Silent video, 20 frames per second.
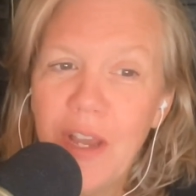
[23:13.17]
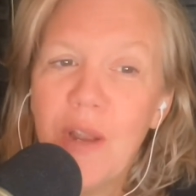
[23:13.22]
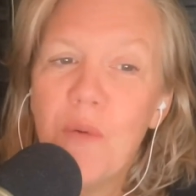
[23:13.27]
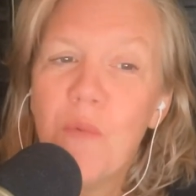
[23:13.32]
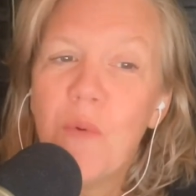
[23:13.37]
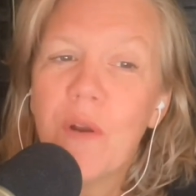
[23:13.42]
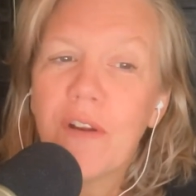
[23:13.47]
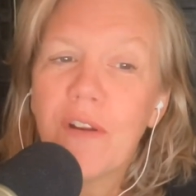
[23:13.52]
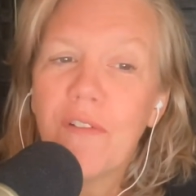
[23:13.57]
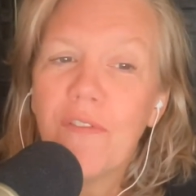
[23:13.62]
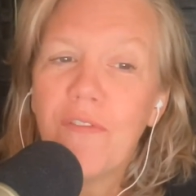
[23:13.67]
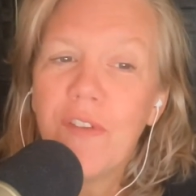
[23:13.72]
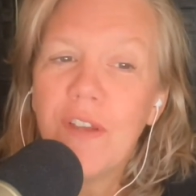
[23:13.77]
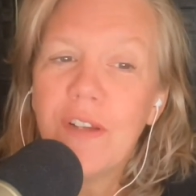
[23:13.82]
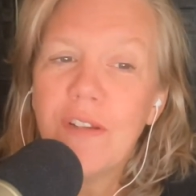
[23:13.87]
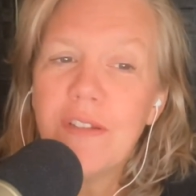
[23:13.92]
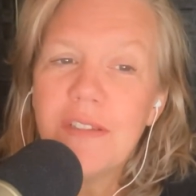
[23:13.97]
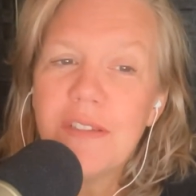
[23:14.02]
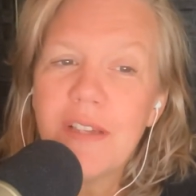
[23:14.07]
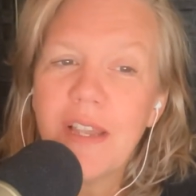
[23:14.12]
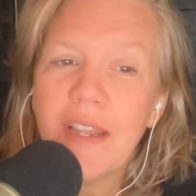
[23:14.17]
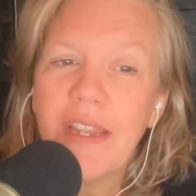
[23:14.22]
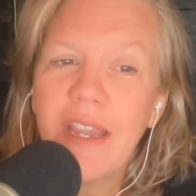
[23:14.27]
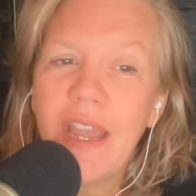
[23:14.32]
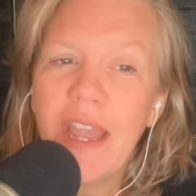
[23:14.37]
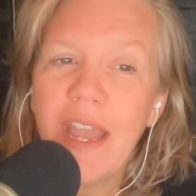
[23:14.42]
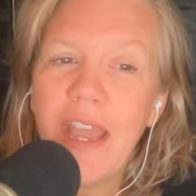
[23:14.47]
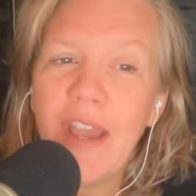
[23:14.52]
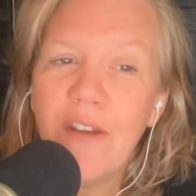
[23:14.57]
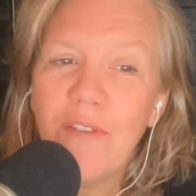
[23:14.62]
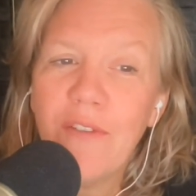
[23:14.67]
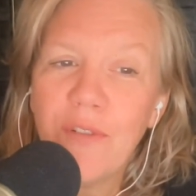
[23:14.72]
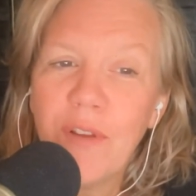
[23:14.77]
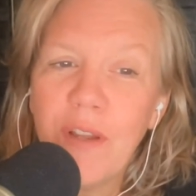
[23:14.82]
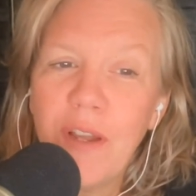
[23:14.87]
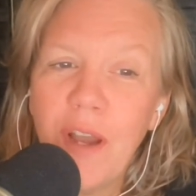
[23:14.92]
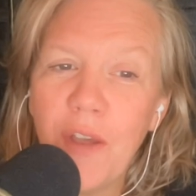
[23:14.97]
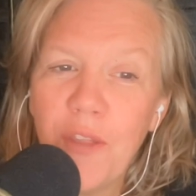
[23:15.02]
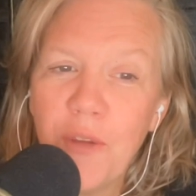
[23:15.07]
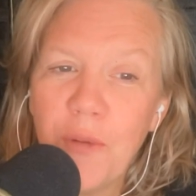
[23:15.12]
where it feels like
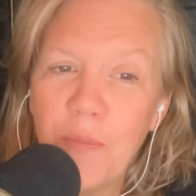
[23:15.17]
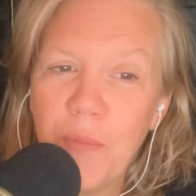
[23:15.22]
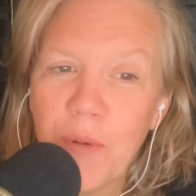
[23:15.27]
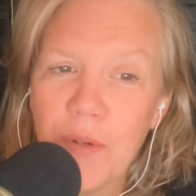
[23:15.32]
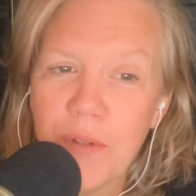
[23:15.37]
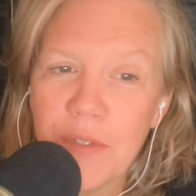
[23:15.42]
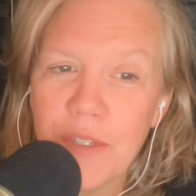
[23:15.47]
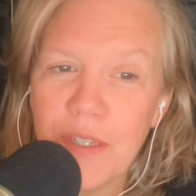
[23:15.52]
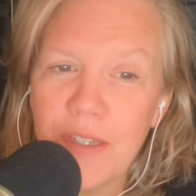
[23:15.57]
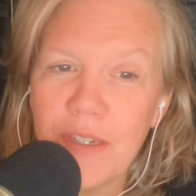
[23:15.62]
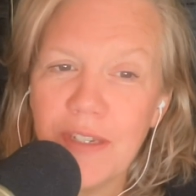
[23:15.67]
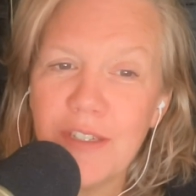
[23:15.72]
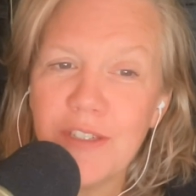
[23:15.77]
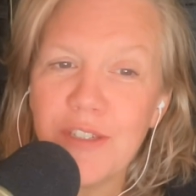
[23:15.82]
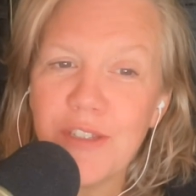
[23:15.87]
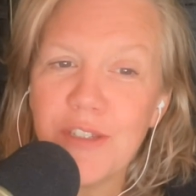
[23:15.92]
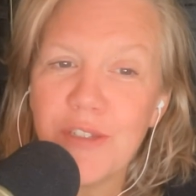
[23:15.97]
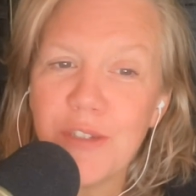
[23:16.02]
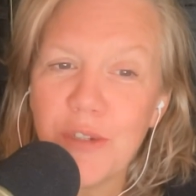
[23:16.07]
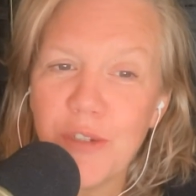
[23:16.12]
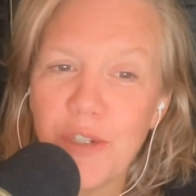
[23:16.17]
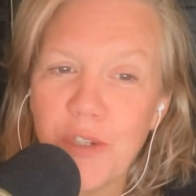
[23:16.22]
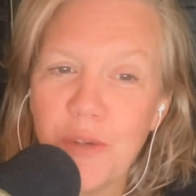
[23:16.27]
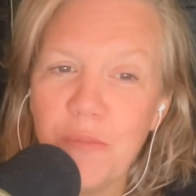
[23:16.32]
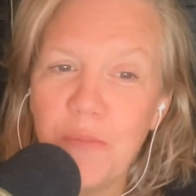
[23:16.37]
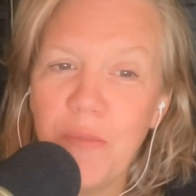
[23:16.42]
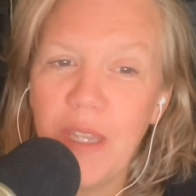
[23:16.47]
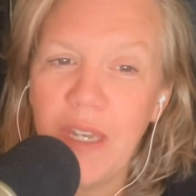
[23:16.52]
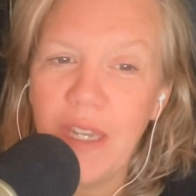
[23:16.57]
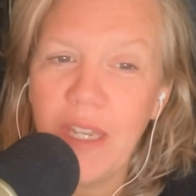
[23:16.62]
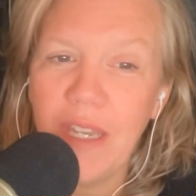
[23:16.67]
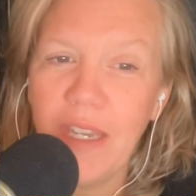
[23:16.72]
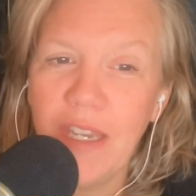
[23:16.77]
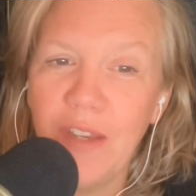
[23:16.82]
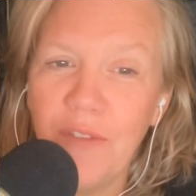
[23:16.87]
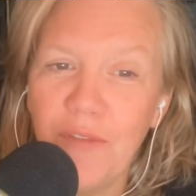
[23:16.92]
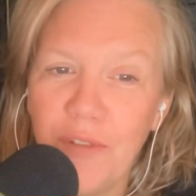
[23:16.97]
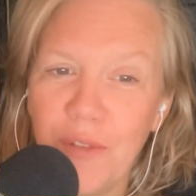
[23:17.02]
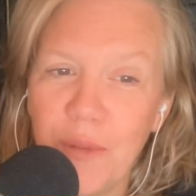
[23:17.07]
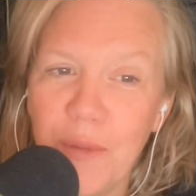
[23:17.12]
every other person is a social media
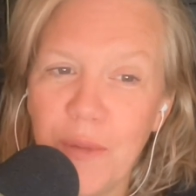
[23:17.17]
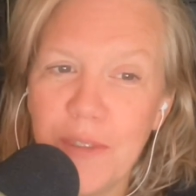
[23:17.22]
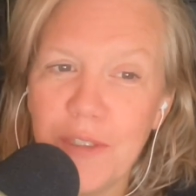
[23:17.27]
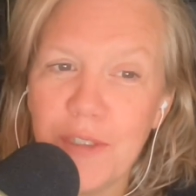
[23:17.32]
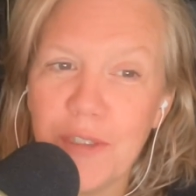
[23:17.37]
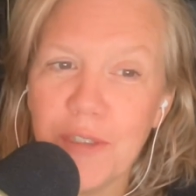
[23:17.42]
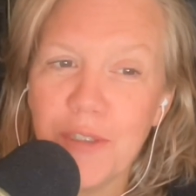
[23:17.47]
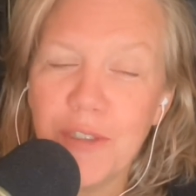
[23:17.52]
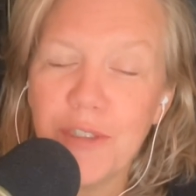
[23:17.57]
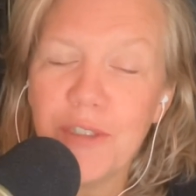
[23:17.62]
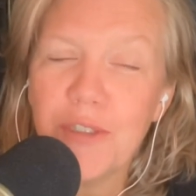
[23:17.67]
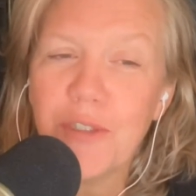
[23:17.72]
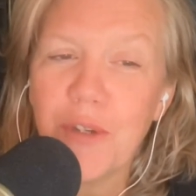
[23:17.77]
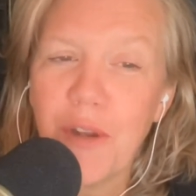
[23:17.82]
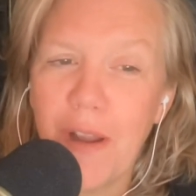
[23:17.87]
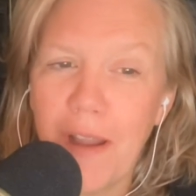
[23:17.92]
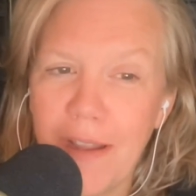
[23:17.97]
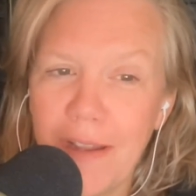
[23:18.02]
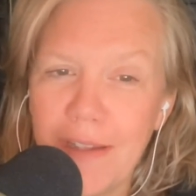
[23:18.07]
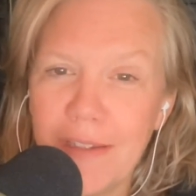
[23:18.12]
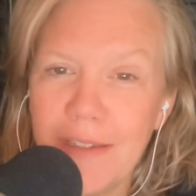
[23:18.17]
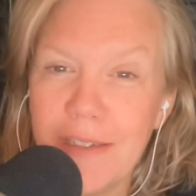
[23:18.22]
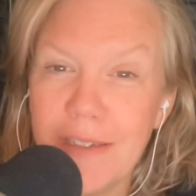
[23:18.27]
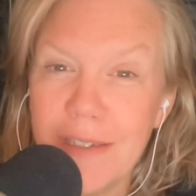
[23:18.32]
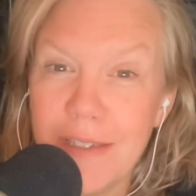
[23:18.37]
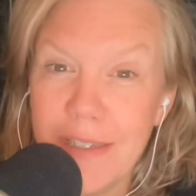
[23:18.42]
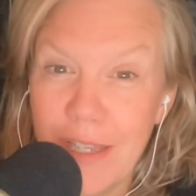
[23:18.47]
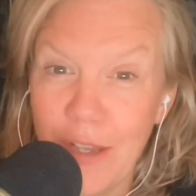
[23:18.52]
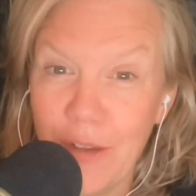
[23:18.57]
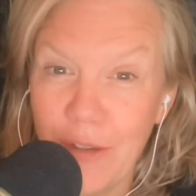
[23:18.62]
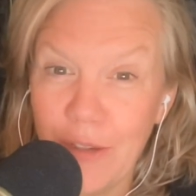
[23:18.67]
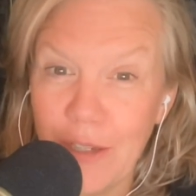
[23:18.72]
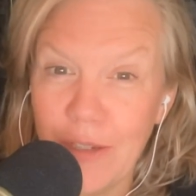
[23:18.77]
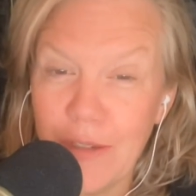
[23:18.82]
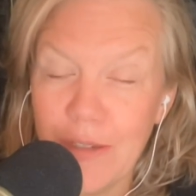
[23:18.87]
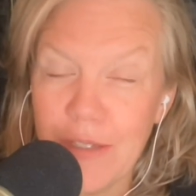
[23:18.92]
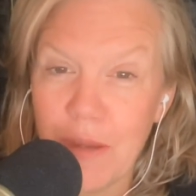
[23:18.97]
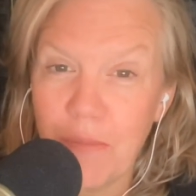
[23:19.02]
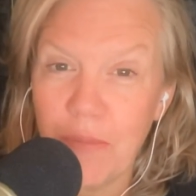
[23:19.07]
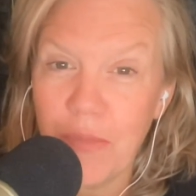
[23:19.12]
influencer trying to sell you
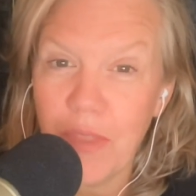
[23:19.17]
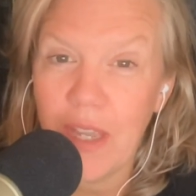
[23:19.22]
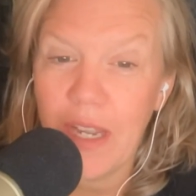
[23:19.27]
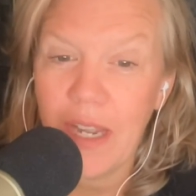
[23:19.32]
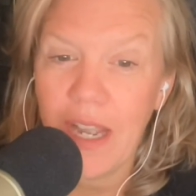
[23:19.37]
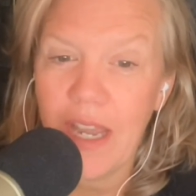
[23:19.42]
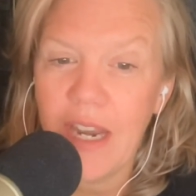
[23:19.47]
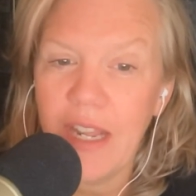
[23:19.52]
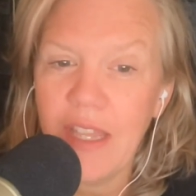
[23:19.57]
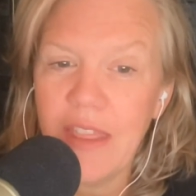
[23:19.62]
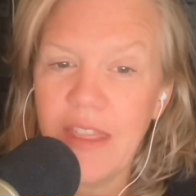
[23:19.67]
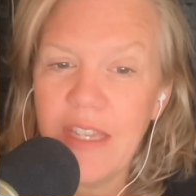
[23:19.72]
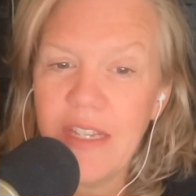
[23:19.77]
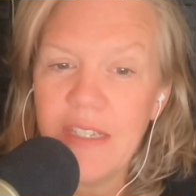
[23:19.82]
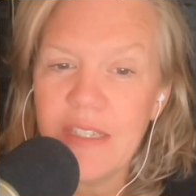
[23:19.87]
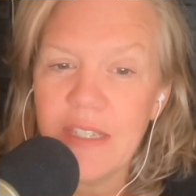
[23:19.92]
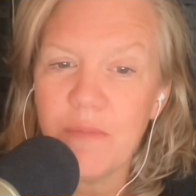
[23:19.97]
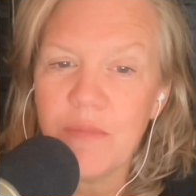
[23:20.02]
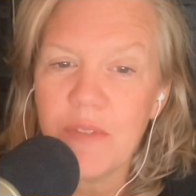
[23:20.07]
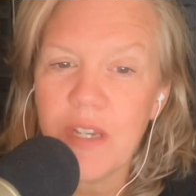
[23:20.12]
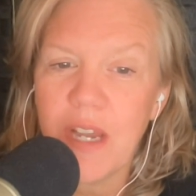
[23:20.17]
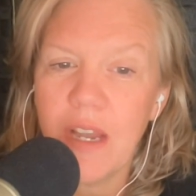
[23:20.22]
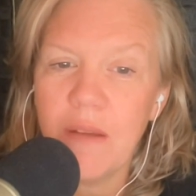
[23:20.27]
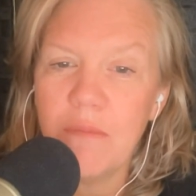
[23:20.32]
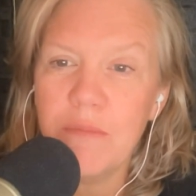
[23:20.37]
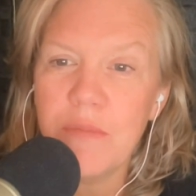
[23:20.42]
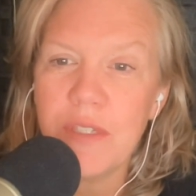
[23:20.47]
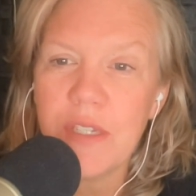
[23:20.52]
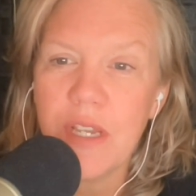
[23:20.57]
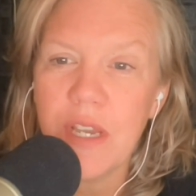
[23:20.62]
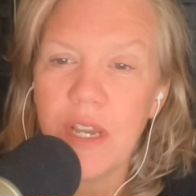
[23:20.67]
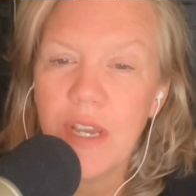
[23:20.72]
something. And I think sometimes